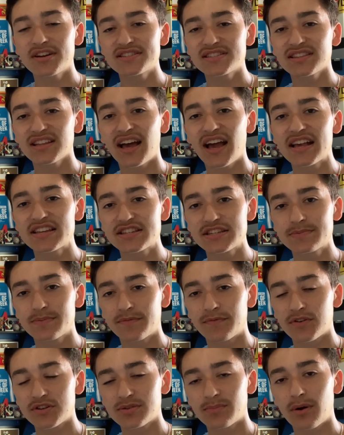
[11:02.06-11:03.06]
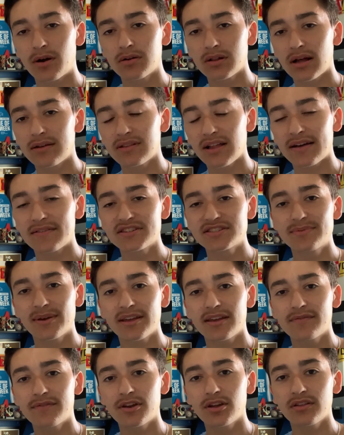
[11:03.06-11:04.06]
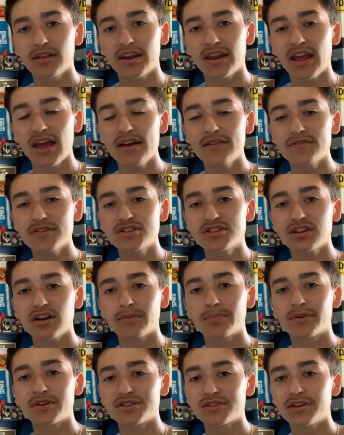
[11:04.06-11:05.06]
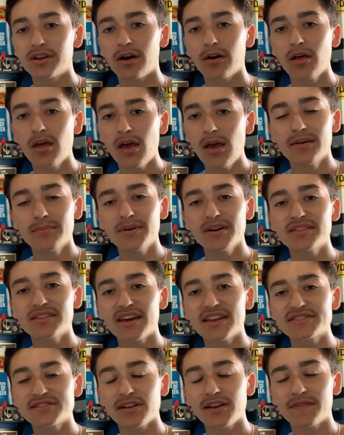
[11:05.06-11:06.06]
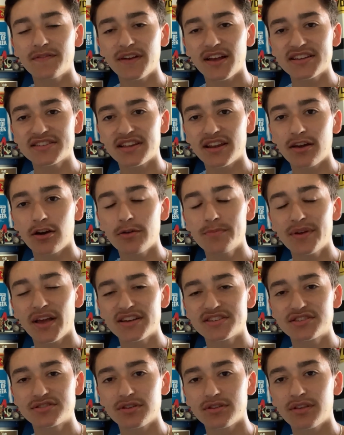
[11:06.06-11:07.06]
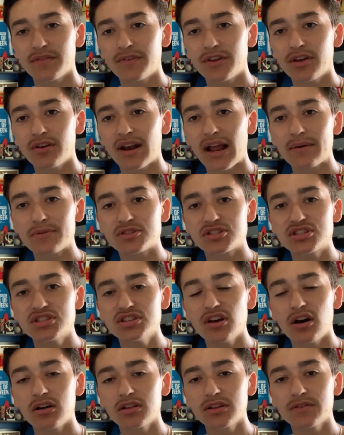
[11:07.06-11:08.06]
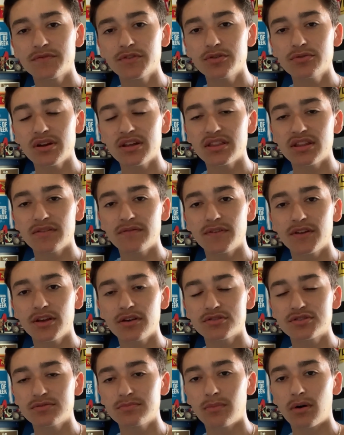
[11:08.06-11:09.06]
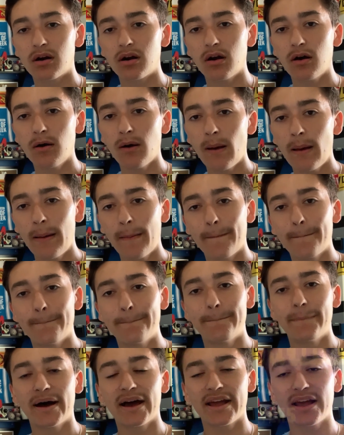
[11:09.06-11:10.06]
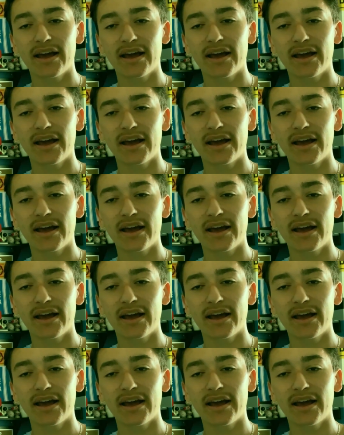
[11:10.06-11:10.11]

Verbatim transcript: is Lions news before tomorrow, I'll obviously make a video letting every single person know. But that is all I have for you guys today. Hope you guys guys enjoyed the video, and I will see all of you in the video tomorrow. Bye,